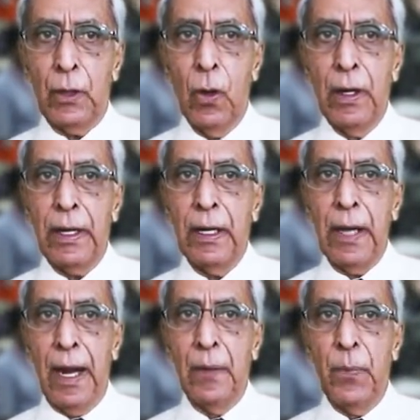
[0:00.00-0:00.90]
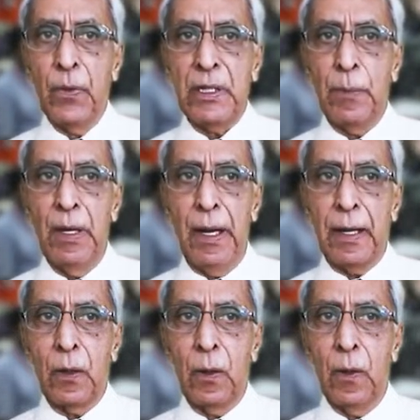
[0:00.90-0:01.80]
contract enforceable
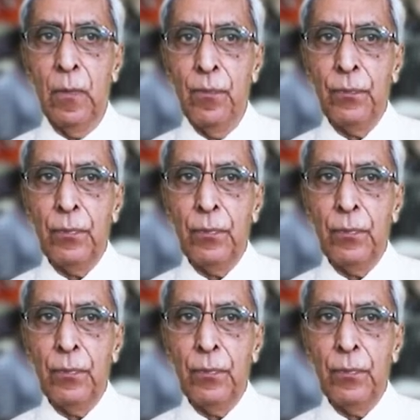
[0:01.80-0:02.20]
at law